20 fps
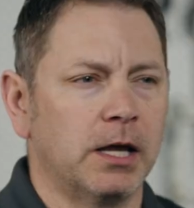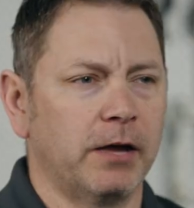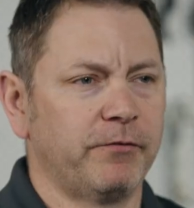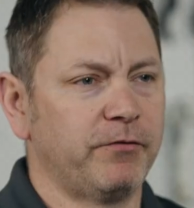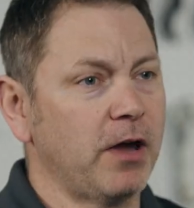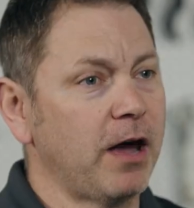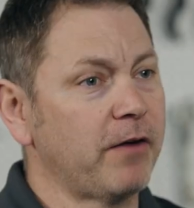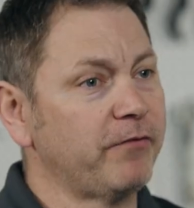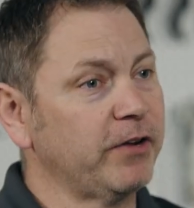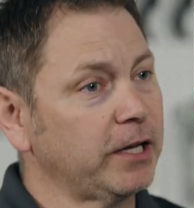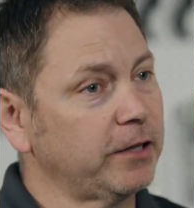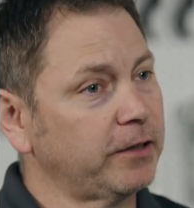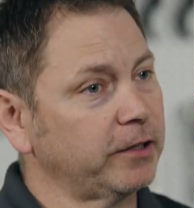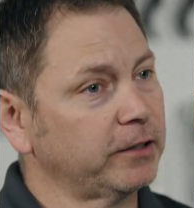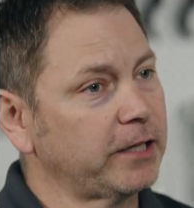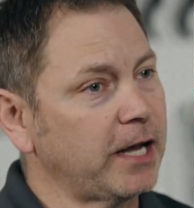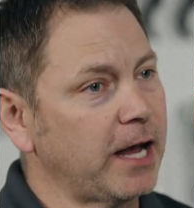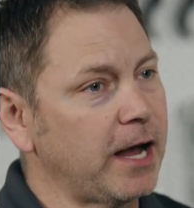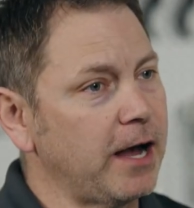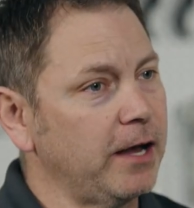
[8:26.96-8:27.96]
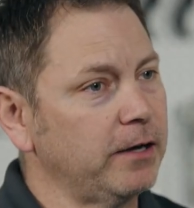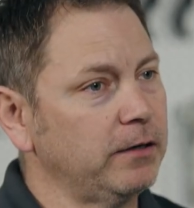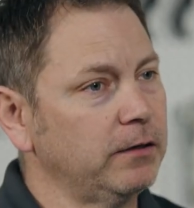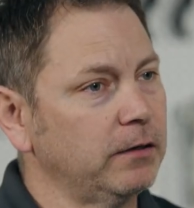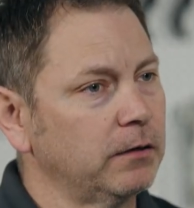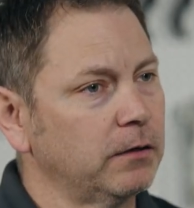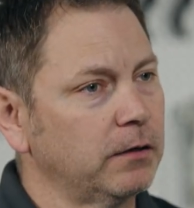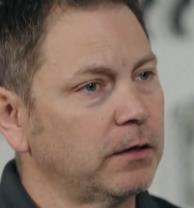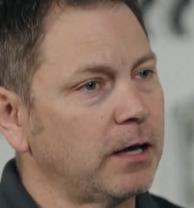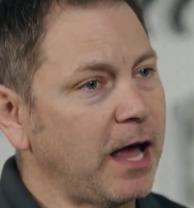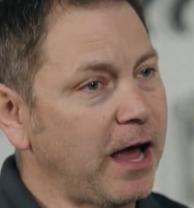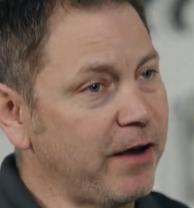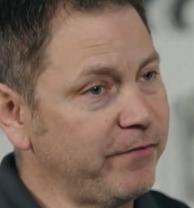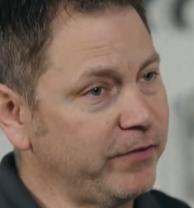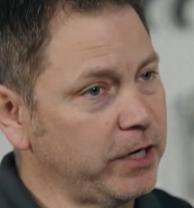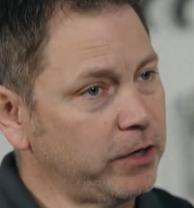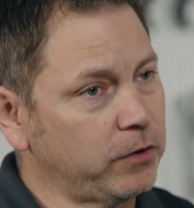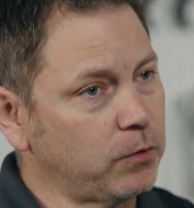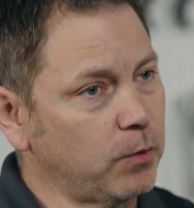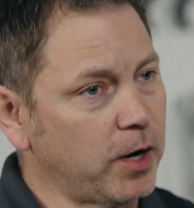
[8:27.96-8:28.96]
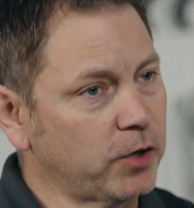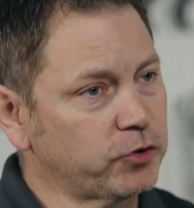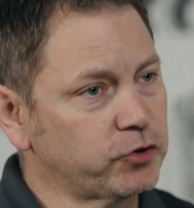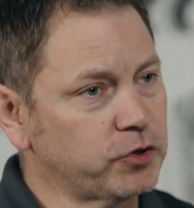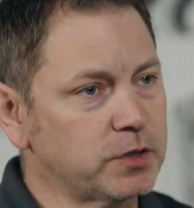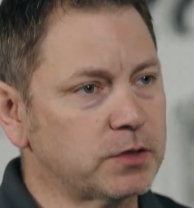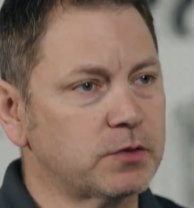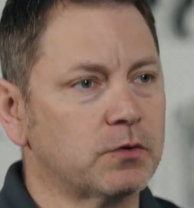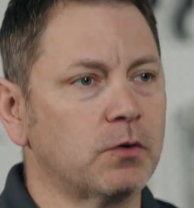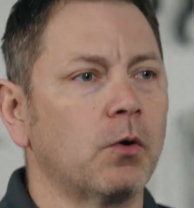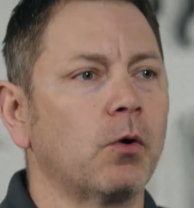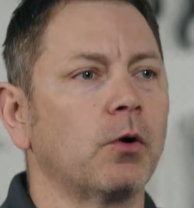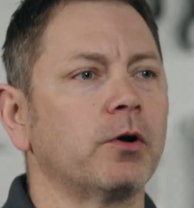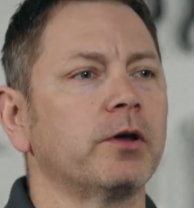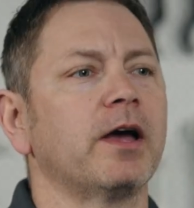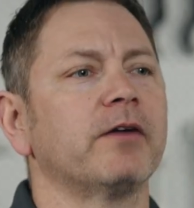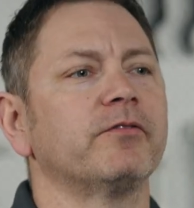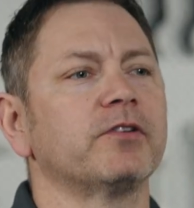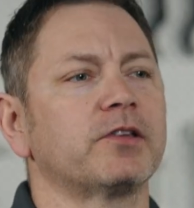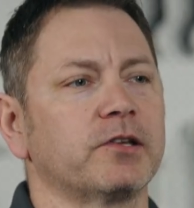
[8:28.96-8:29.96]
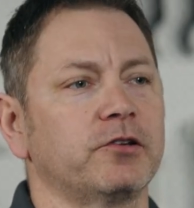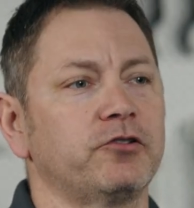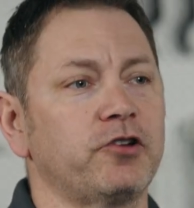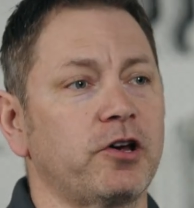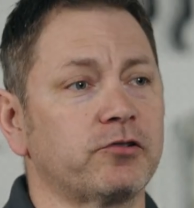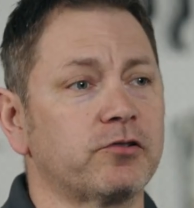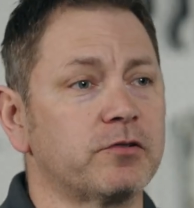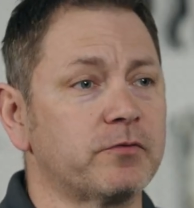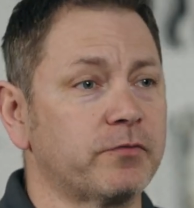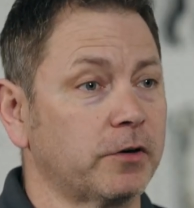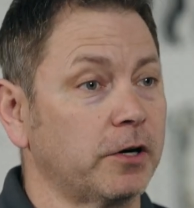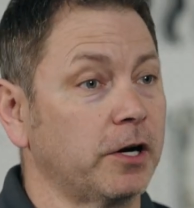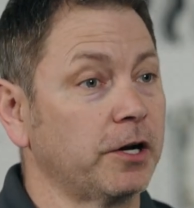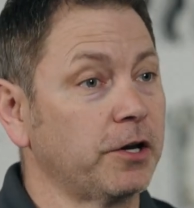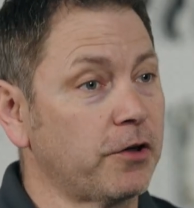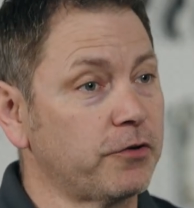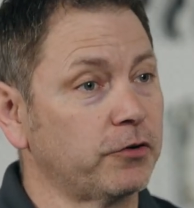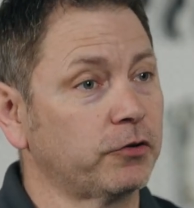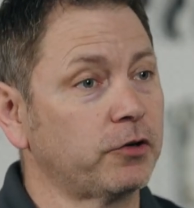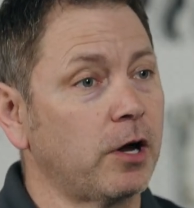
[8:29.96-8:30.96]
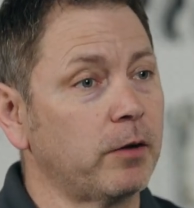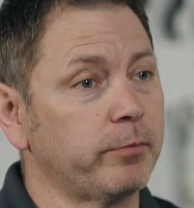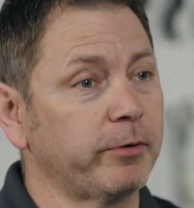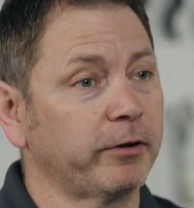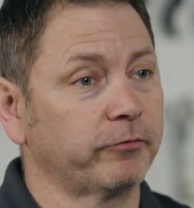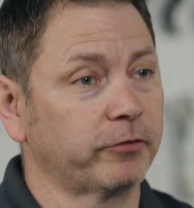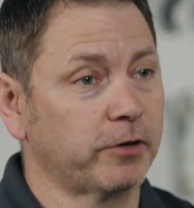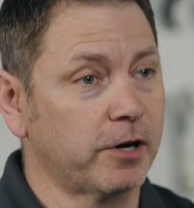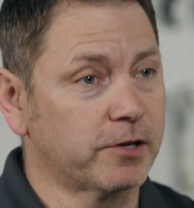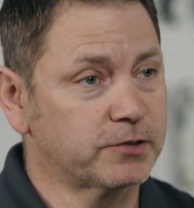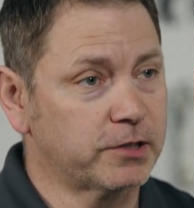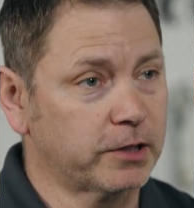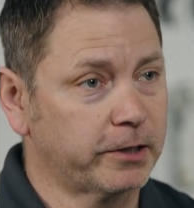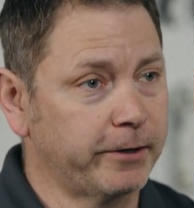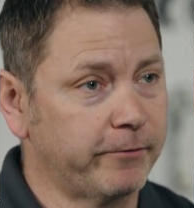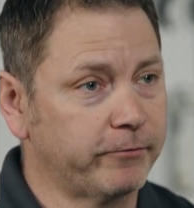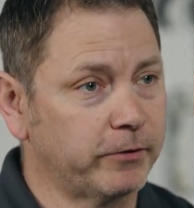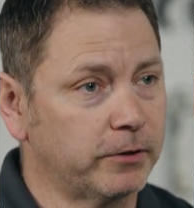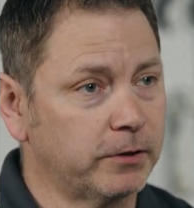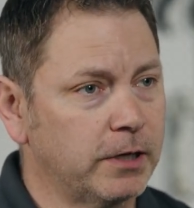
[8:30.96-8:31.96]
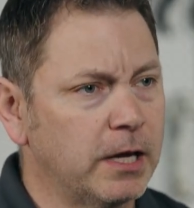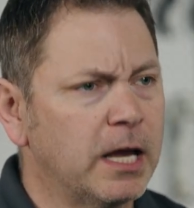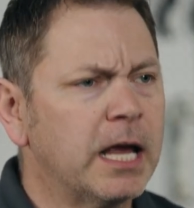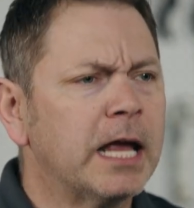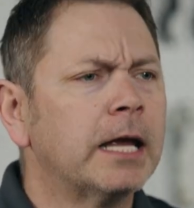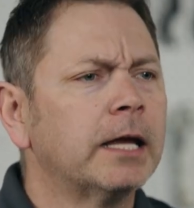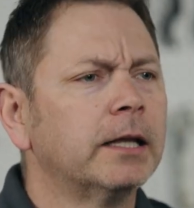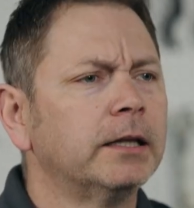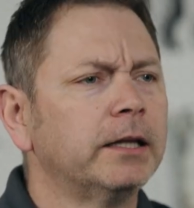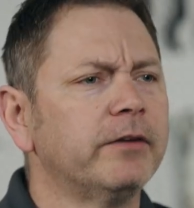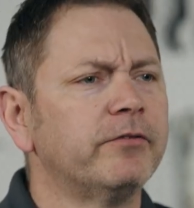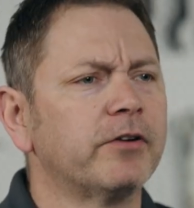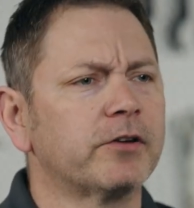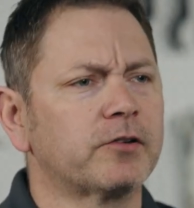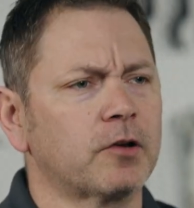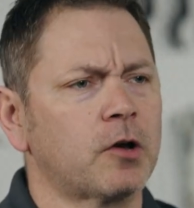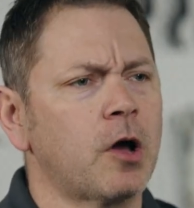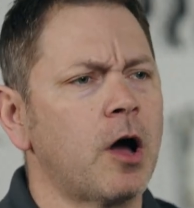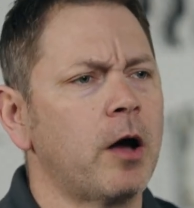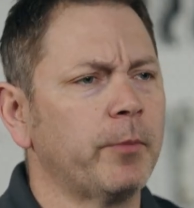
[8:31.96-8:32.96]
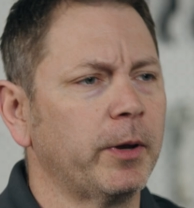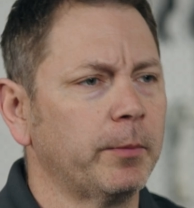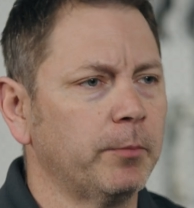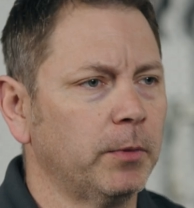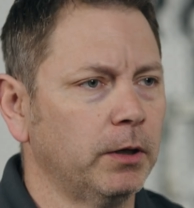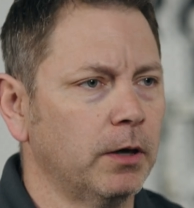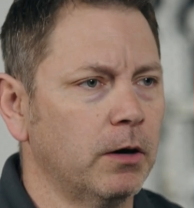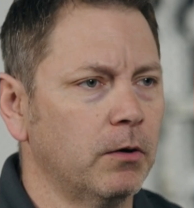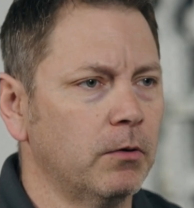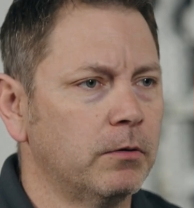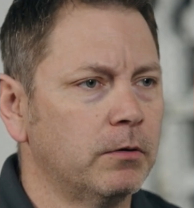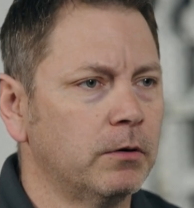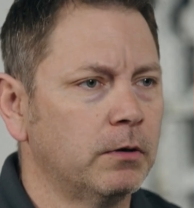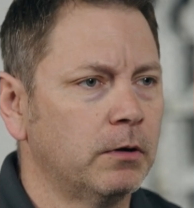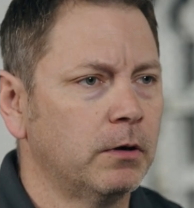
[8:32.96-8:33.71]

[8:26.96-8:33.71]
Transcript: If you have anything to add, have any questions, or you have a suggestion for another topic for us to cover, leave us a comment below.